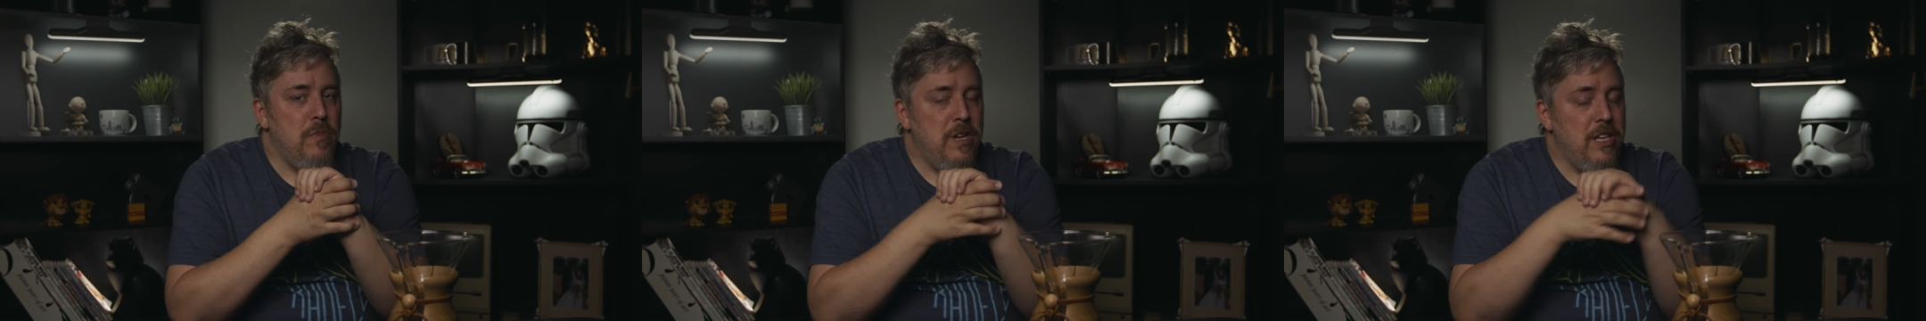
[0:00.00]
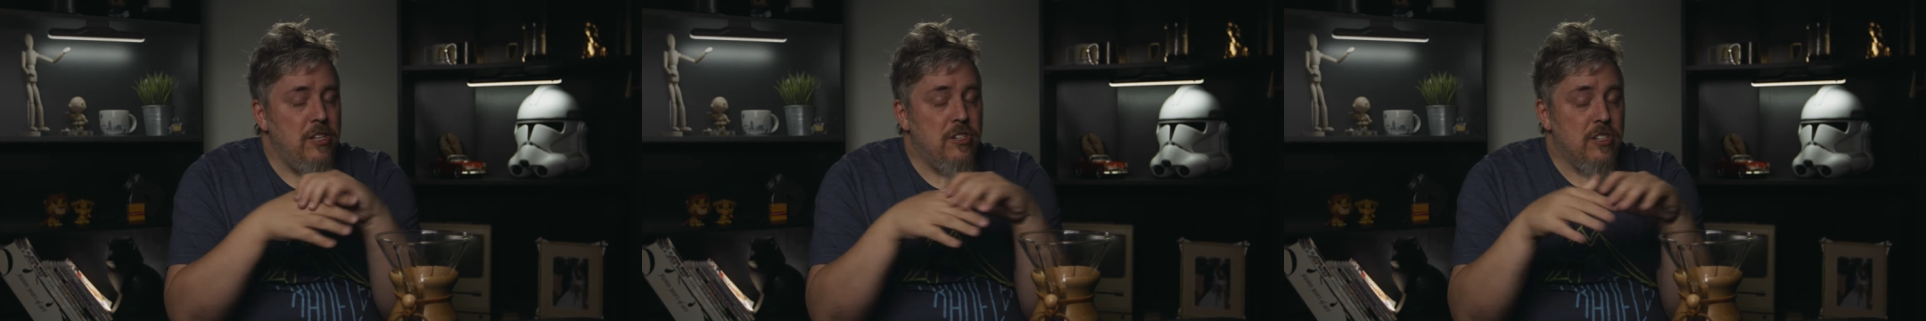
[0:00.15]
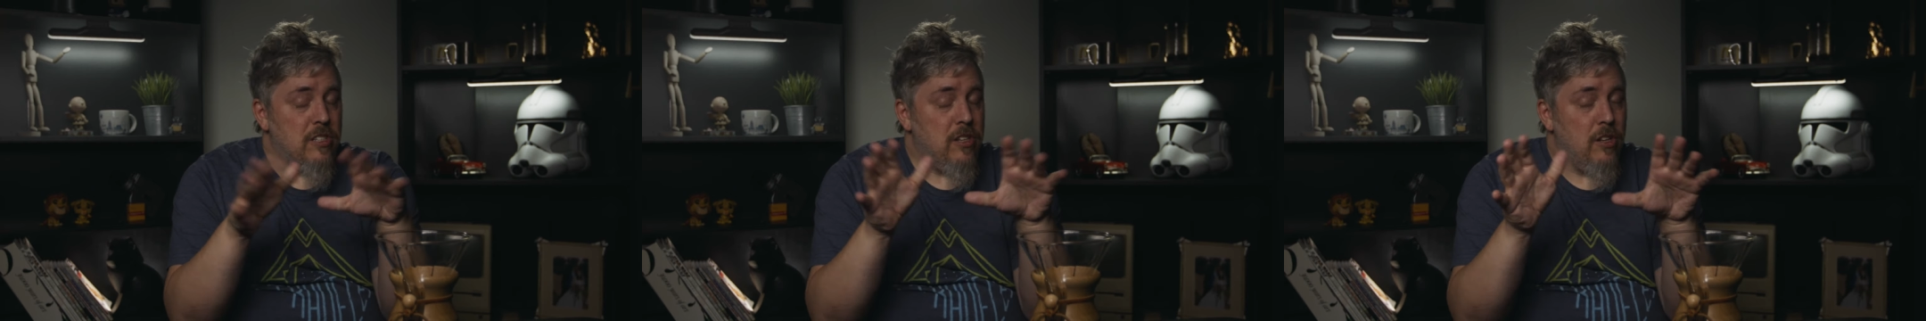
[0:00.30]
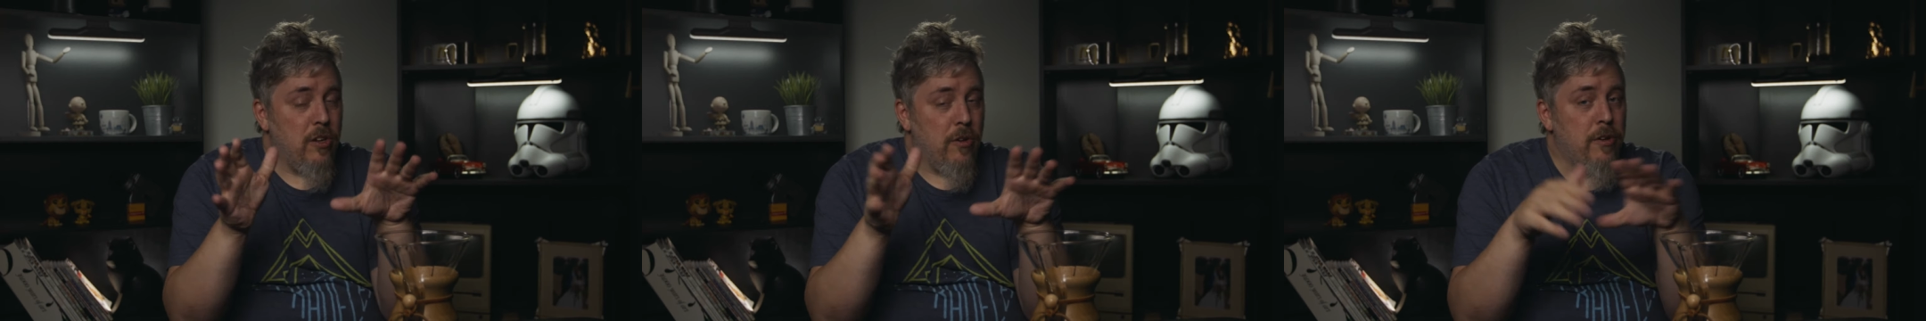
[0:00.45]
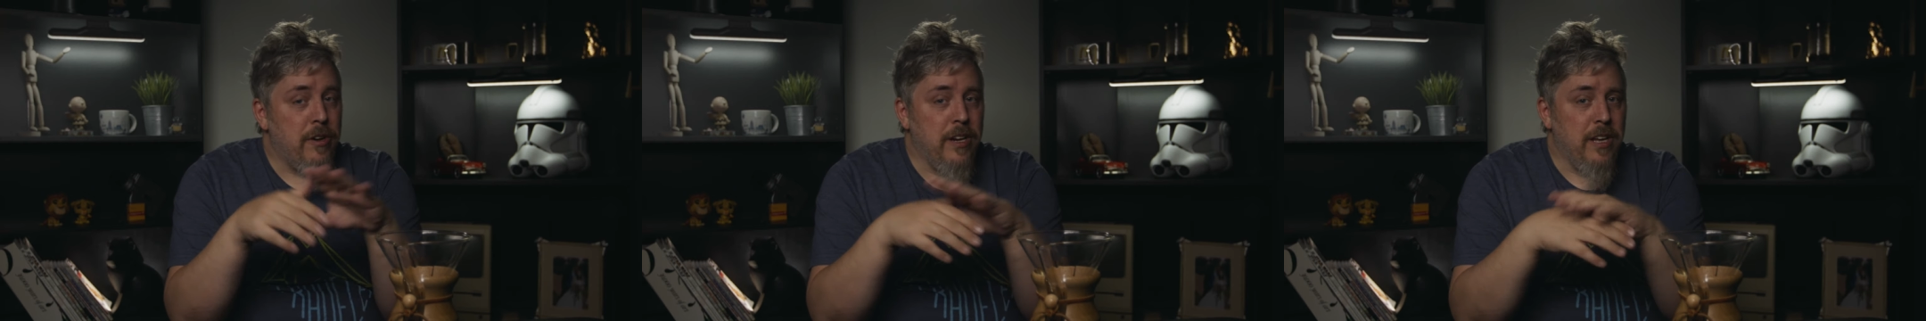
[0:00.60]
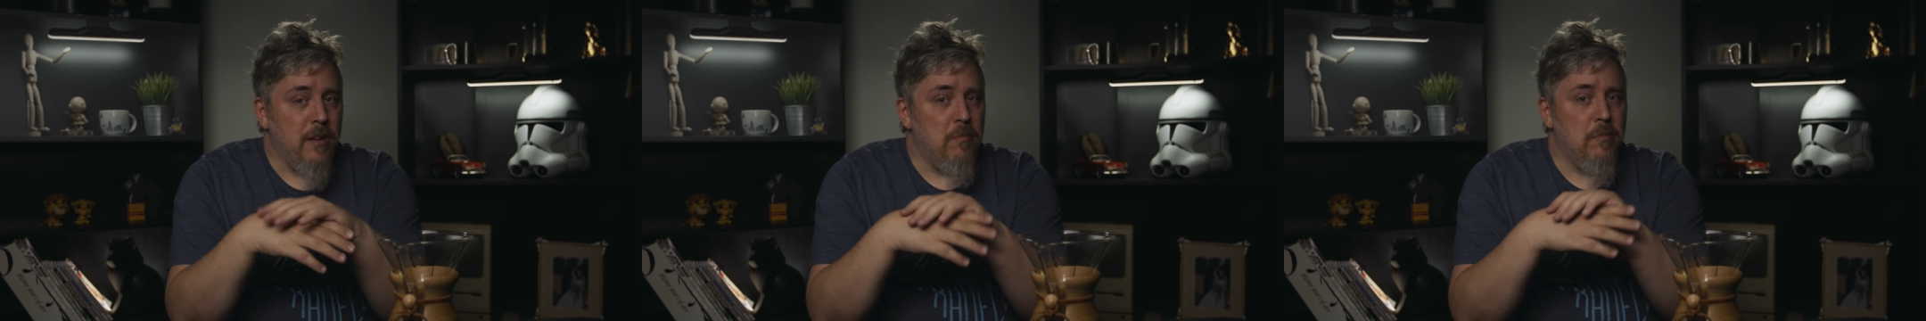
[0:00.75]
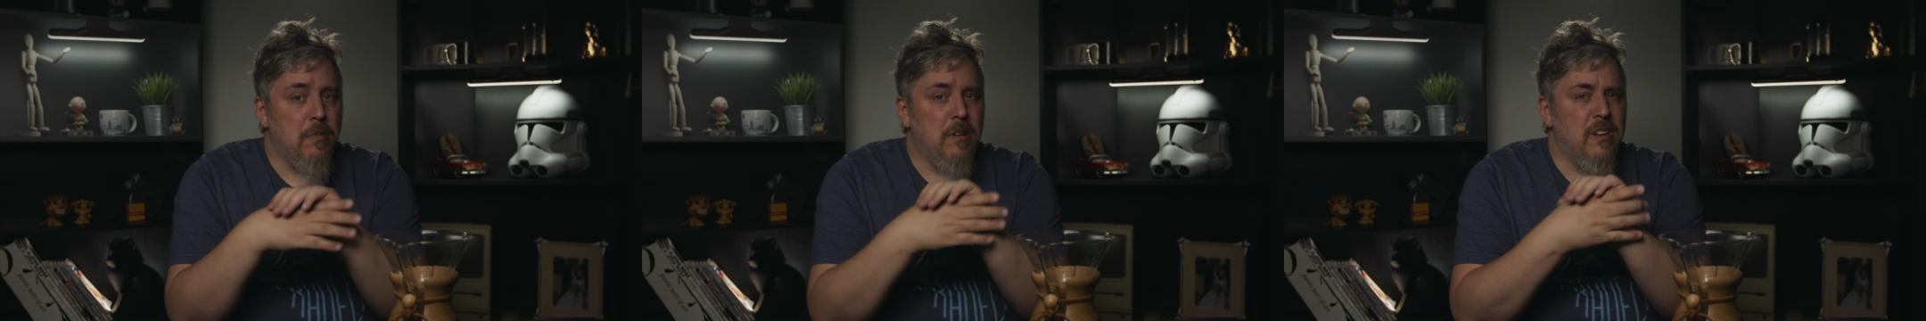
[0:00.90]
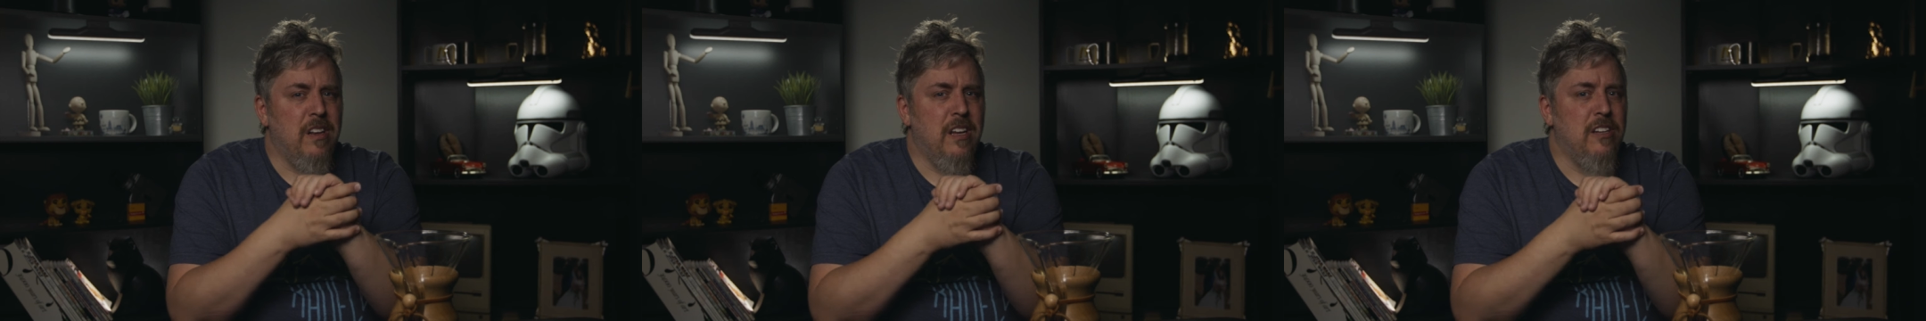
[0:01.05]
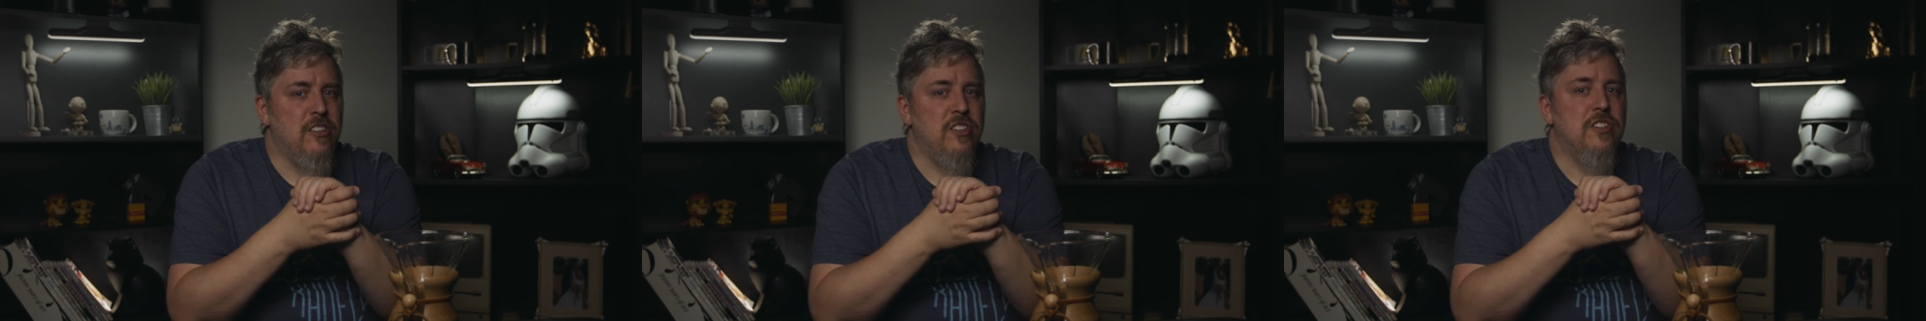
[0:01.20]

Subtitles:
me just learning, but